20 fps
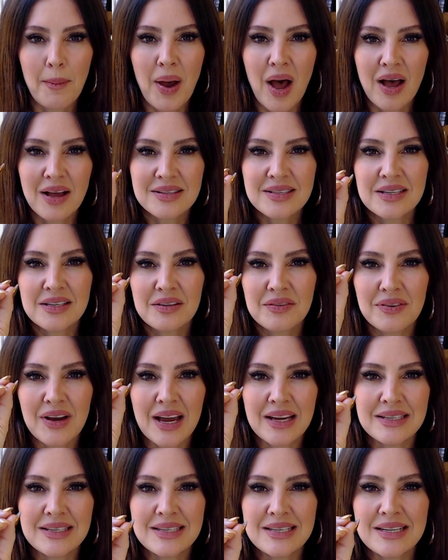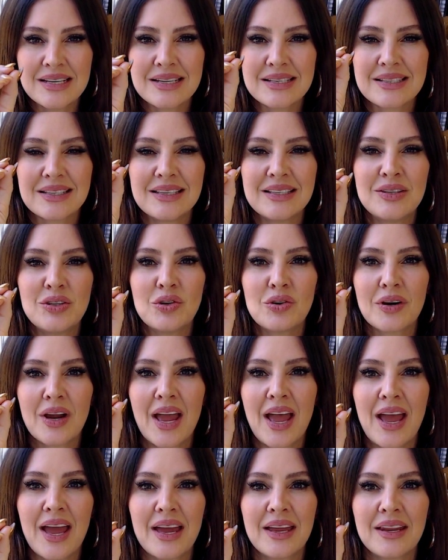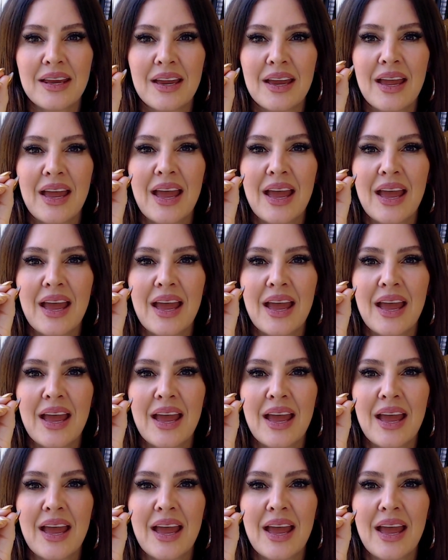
positive ideas in your head.